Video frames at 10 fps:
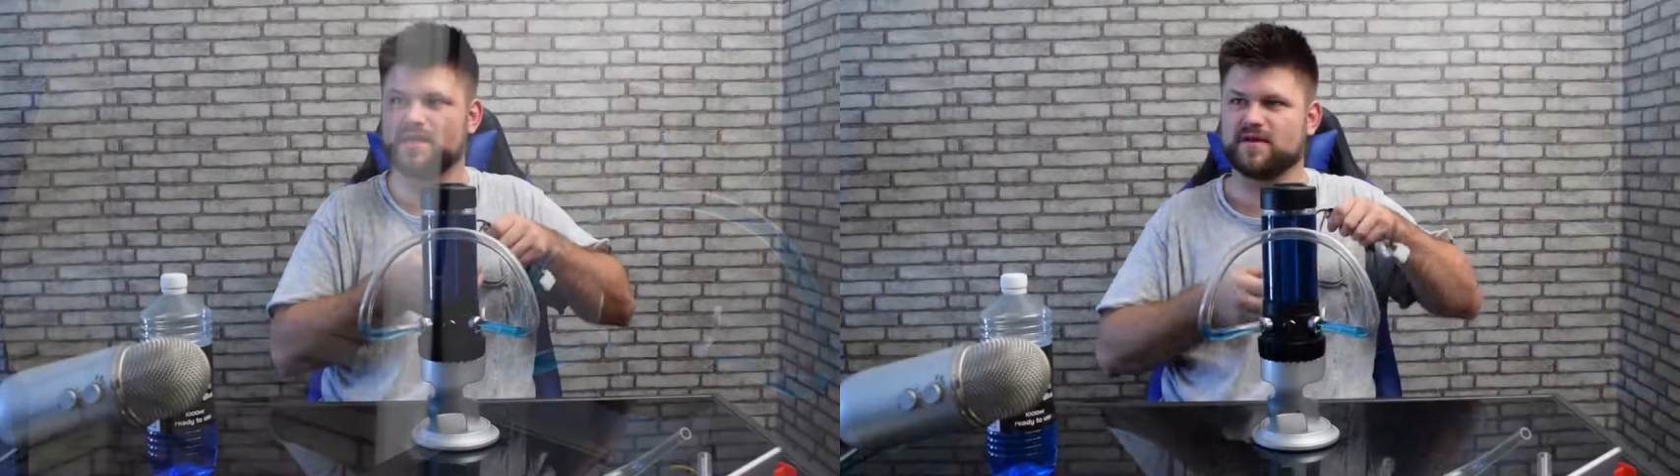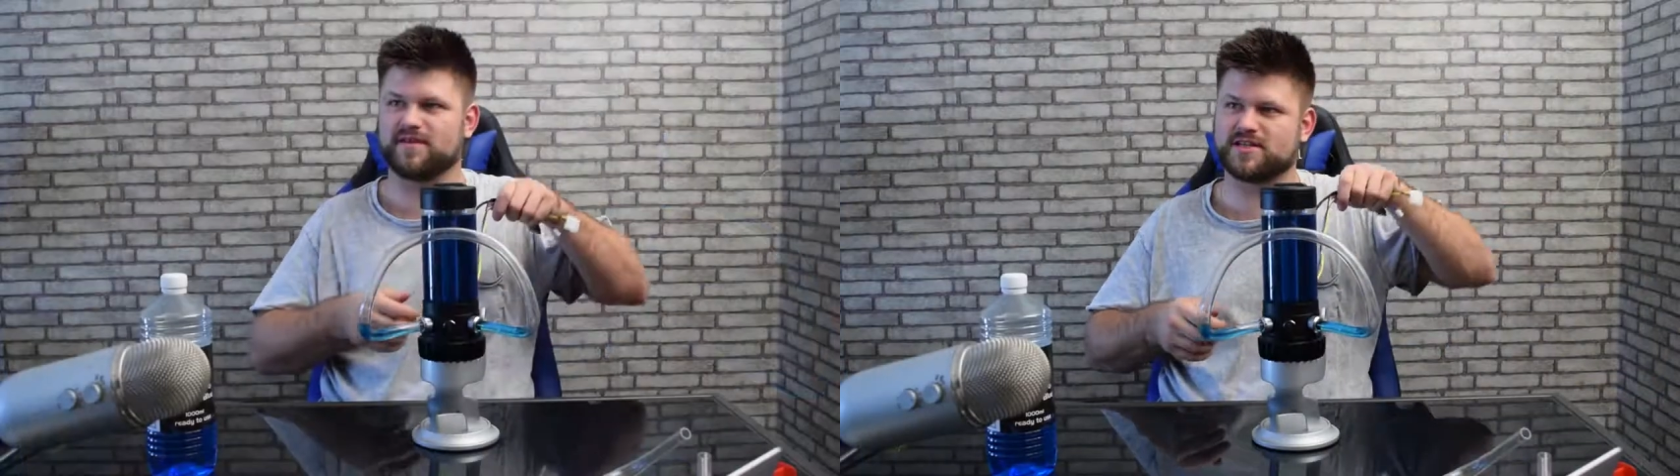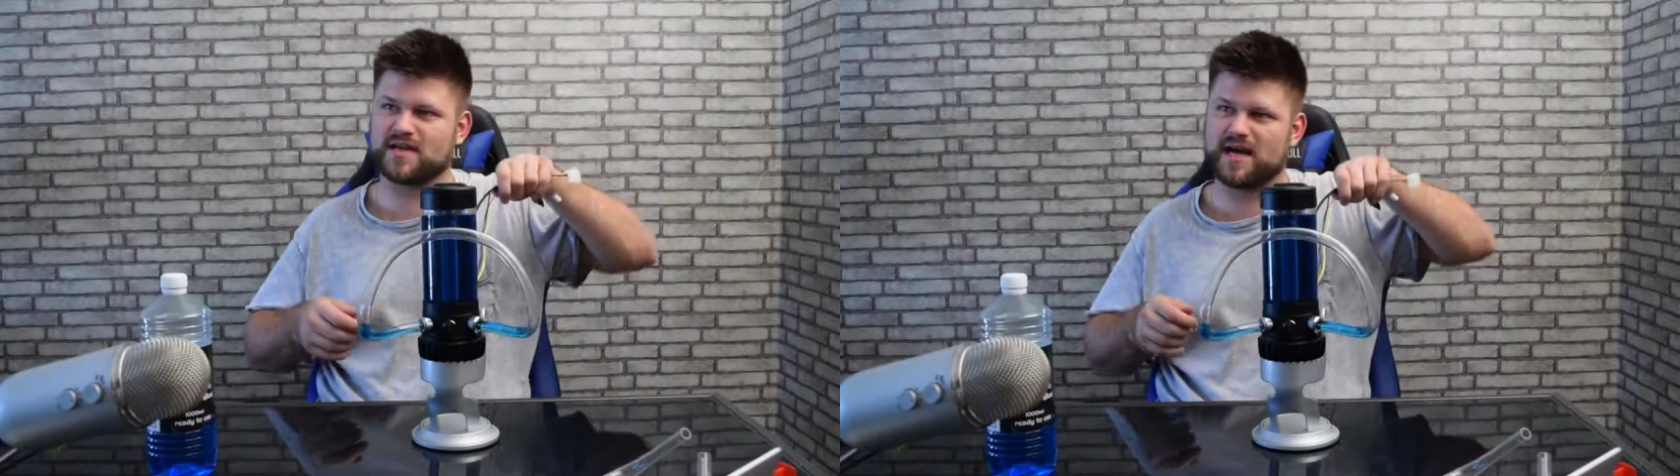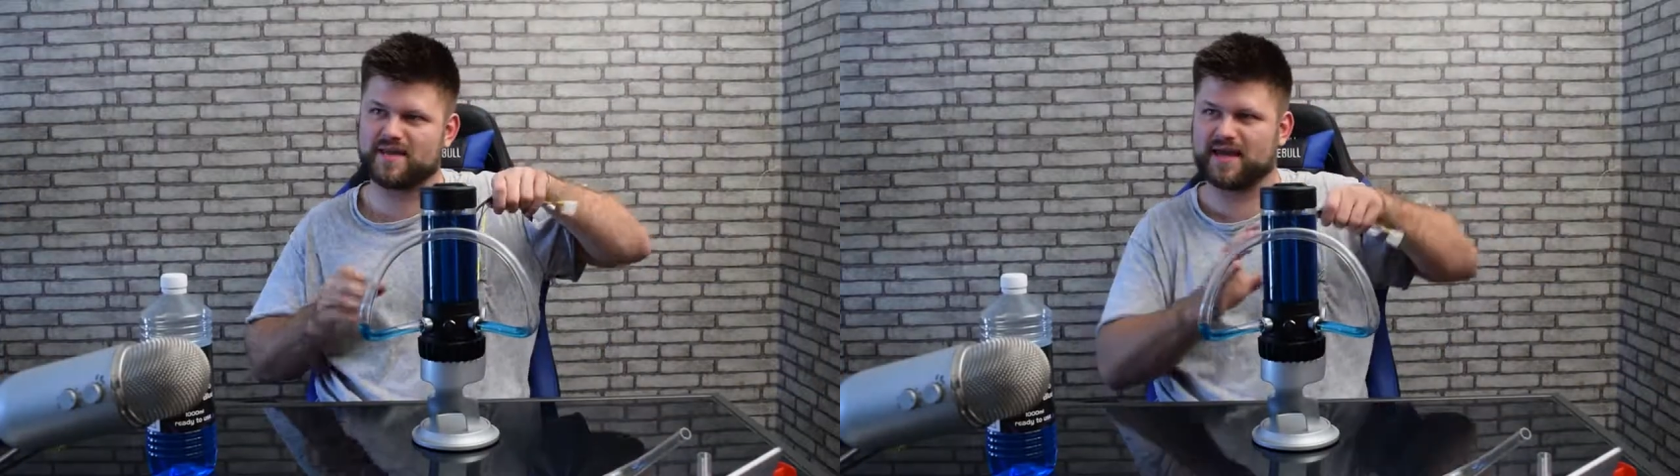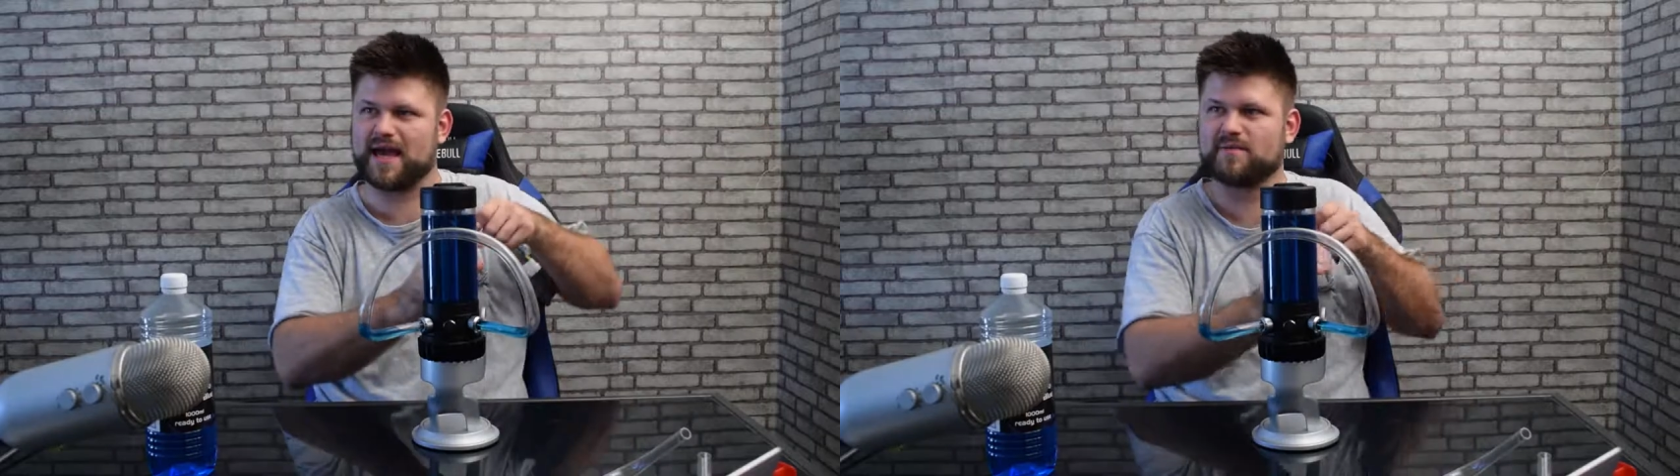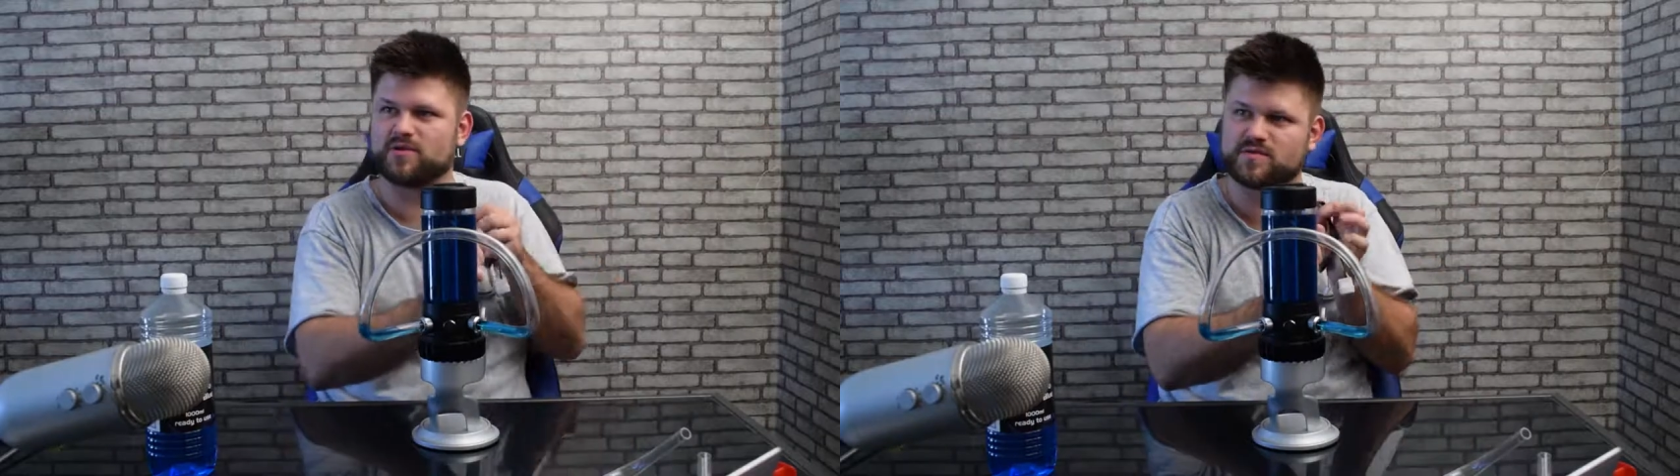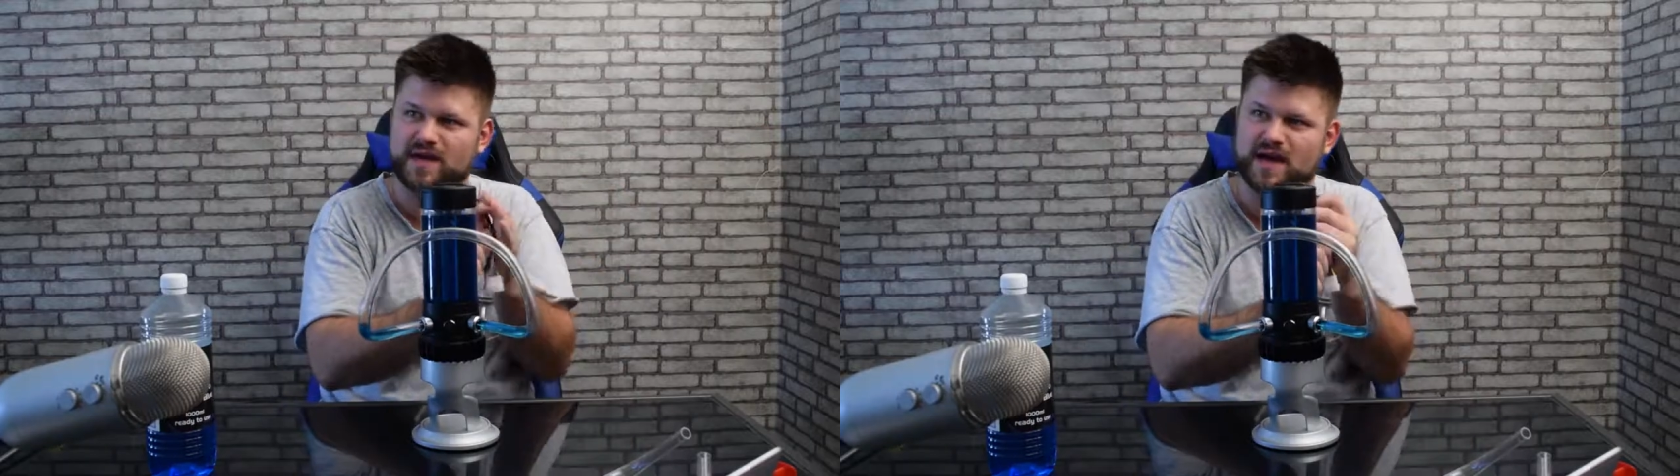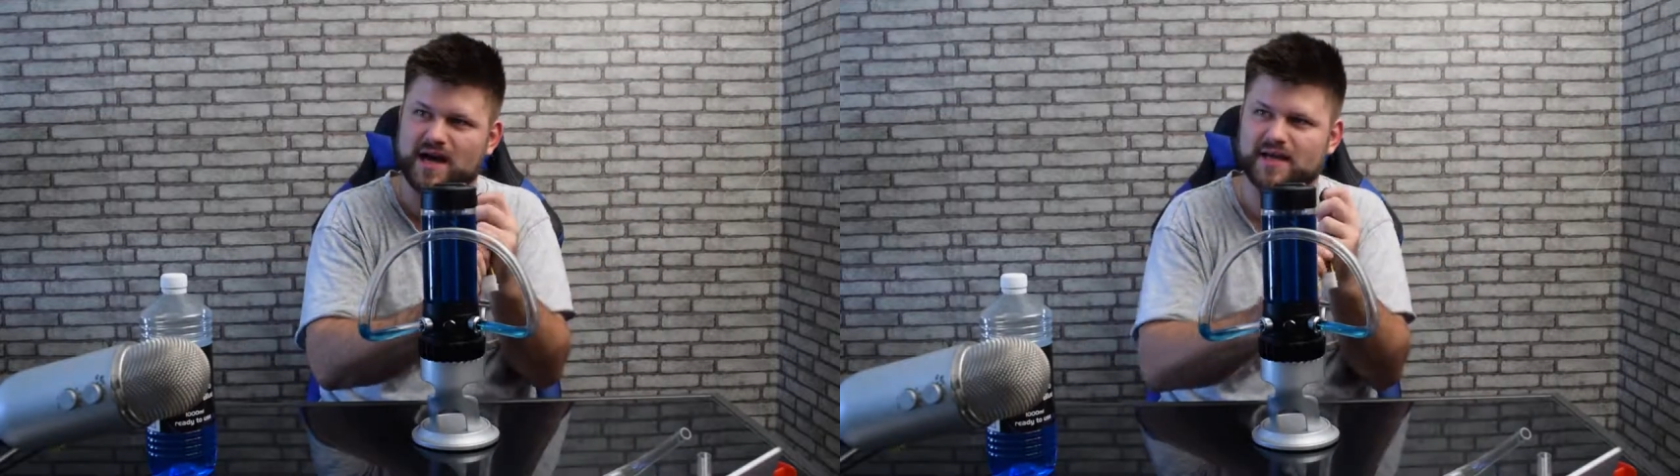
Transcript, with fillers: If I just hide the cables behind